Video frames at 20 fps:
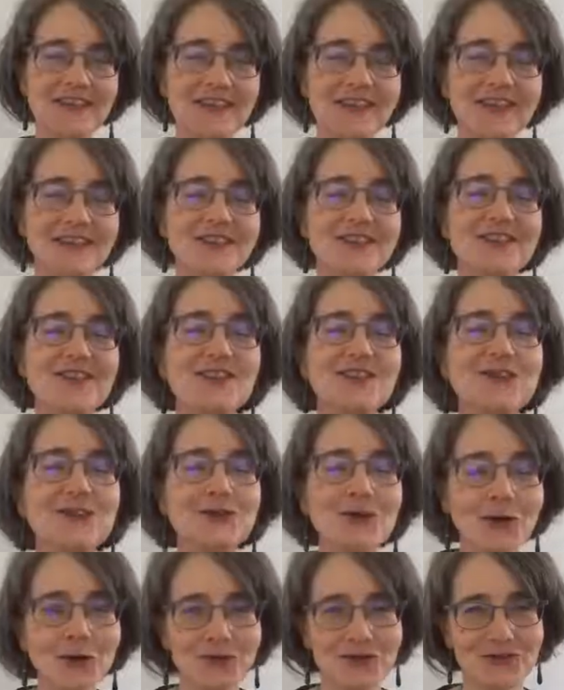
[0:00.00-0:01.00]
it's
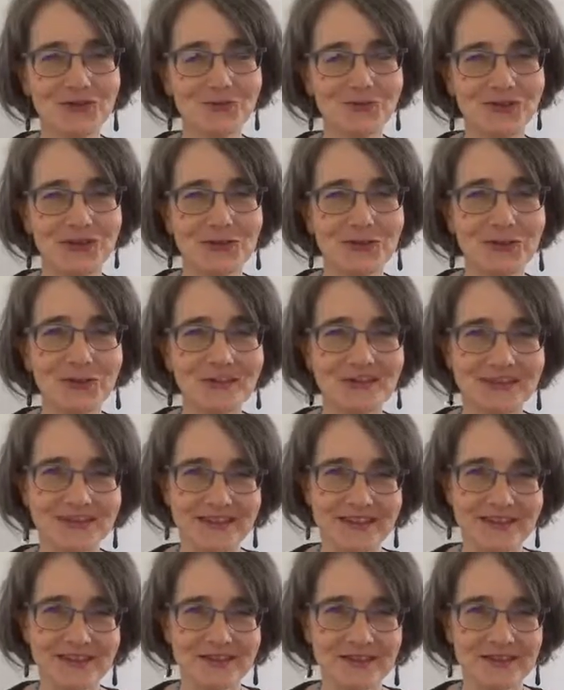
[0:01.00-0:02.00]
not
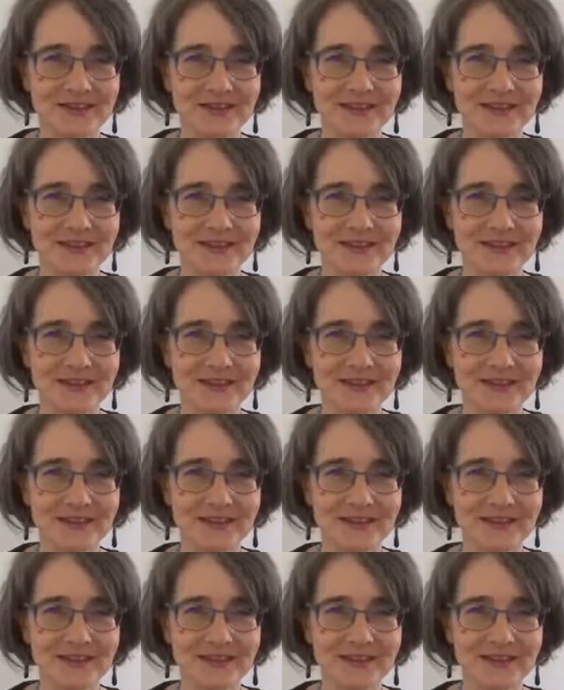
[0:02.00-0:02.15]
punitive.